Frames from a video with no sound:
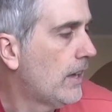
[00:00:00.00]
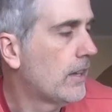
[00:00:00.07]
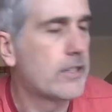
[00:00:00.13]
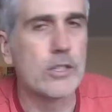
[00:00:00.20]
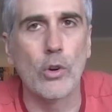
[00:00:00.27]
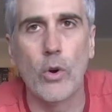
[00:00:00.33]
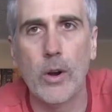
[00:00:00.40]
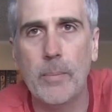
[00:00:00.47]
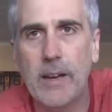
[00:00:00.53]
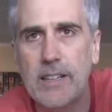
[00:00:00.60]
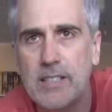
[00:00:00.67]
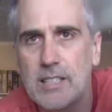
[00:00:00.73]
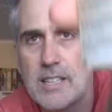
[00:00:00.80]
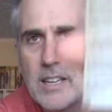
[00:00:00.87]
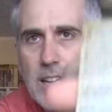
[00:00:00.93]
story
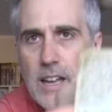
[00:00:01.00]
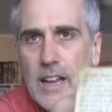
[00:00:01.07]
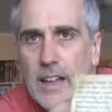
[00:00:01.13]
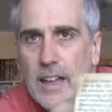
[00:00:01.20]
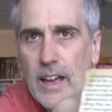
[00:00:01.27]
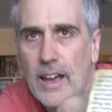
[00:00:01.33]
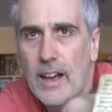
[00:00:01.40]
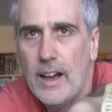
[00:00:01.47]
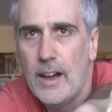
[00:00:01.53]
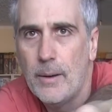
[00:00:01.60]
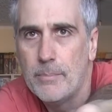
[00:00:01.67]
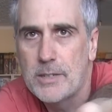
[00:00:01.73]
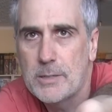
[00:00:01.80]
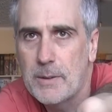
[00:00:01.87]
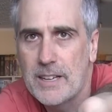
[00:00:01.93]
bits,
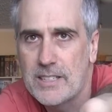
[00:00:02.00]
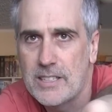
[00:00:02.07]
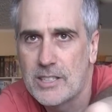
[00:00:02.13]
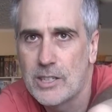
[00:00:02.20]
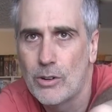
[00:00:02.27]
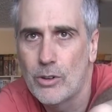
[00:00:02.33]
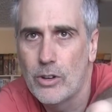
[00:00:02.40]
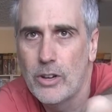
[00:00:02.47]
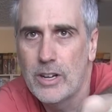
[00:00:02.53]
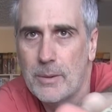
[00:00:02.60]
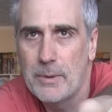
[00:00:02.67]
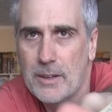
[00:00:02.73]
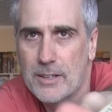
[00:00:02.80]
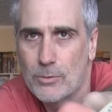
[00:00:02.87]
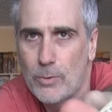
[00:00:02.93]
just because he's so good. I
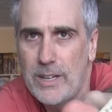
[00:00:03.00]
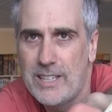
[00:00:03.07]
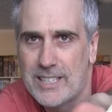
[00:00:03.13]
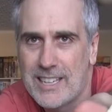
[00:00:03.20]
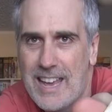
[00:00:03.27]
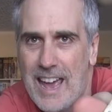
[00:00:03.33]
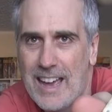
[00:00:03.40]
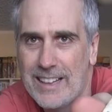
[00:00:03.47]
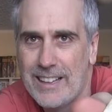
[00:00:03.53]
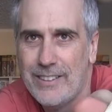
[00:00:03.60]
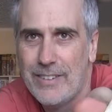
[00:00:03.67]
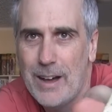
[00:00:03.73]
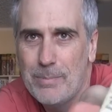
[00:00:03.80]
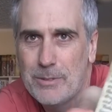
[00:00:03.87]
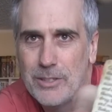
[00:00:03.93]
mean, because we just can't live
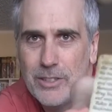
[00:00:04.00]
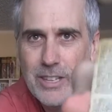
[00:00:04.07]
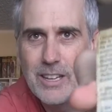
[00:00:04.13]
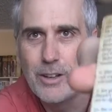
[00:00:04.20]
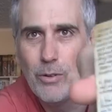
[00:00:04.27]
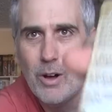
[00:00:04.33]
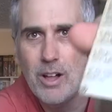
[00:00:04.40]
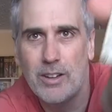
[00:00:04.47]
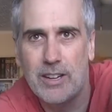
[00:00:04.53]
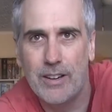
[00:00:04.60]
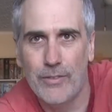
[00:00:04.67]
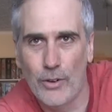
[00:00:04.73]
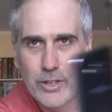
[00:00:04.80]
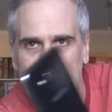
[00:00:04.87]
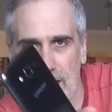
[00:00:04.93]
up to the quality
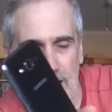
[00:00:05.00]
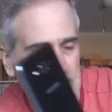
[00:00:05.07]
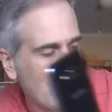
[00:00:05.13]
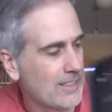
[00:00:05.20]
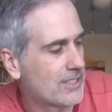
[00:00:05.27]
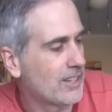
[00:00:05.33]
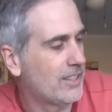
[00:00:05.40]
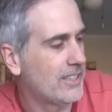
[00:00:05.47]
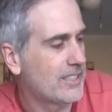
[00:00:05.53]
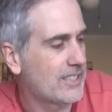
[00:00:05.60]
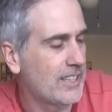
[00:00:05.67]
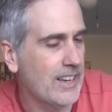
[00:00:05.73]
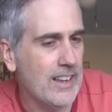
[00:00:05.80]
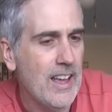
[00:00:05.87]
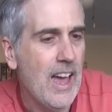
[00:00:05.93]
of voice acting that's on this
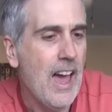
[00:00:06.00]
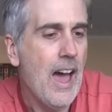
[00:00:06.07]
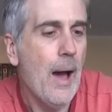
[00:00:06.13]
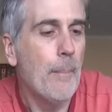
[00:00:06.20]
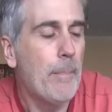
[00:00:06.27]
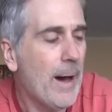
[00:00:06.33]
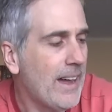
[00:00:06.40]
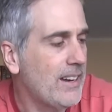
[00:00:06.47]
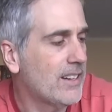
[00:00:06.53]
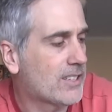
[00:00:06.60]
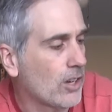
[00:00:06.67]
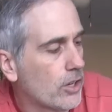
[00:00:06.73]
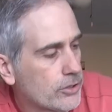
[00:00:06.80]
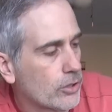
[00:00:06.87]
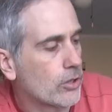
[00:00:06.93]
thing. But it's
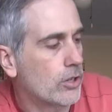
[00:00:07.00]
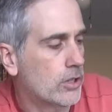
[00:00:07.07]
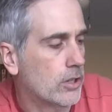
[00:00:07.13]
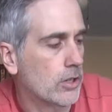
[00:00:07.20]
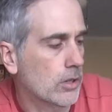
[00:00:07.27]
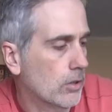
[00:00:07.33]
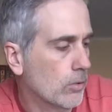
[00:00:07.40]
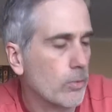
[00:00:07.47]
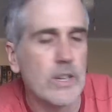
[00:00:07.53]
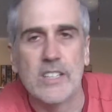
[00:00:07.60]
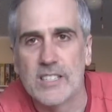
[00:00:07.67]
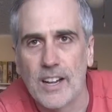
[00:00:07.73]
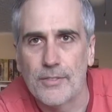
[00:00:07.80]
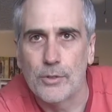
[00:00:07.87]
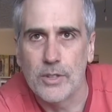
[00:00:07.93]
also good to read
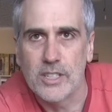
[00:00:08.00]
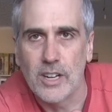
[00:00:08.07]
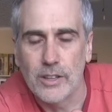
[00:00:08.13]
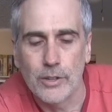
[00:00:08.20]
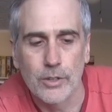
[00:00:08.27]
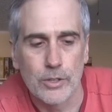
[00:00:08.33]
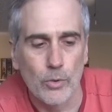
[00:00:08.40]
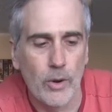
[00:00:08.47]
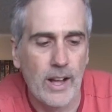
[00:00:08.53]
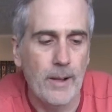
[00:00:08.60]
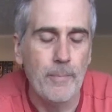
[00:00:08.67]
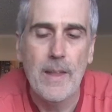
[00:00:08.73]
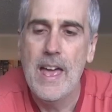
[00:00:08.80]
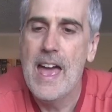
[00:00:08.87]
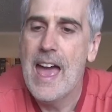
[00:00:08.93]
stuff to each other as
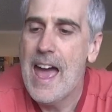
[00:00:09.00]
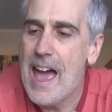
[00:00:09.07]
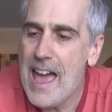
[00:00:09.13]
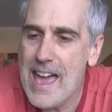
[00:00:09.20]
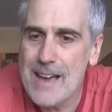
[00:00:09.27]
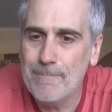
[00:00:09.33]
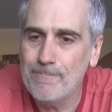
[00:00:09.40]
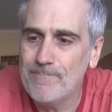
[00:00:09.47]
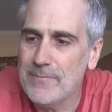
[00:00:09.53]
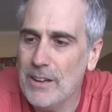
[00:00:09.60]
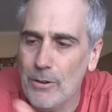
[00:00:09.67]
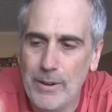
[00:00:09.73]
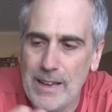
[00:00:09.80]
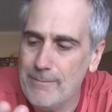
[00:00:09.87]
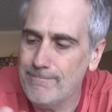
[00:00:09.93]
well. And, you
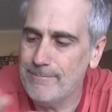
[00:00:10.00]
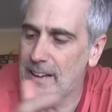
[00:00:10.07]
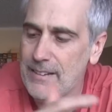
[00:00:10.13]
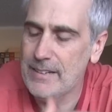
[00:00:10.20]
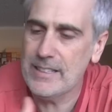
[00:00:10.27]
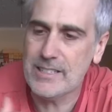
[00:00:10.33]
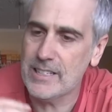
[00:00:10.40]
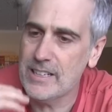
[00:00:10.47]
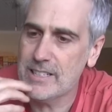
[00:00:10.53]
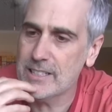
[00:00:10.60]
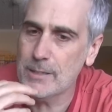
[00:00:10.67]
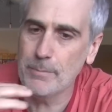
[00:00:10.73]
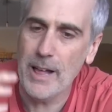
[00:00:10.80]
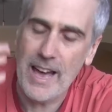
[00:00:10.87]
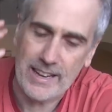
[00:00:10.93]
know, and it's
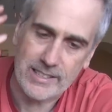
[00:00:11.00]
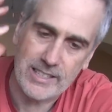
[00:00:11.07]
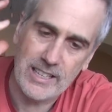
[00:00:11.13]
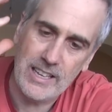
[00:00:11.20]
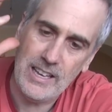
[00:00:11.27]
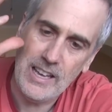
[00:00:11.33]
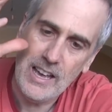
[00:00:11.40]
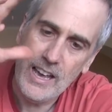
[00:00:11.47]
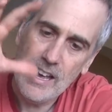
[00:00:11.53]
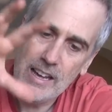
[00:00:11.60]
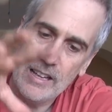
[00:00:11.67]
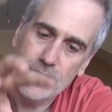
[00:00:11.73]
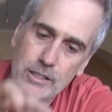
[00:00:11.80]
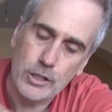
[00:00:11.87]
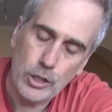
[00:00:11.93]
just a blast. The
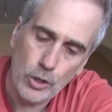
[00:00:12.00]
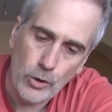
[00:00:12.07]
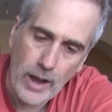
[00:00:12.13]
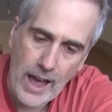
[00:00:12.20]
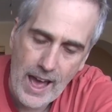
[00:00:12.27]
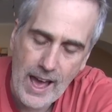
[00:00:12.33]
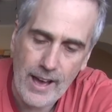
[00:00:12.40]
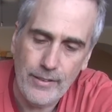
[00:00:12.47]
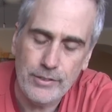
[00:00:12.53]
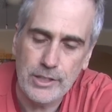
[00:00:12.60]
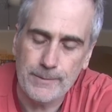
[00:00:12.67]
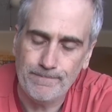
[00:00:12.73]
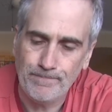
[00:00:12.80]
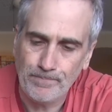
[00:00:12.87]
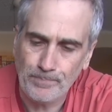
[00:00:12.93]
two halves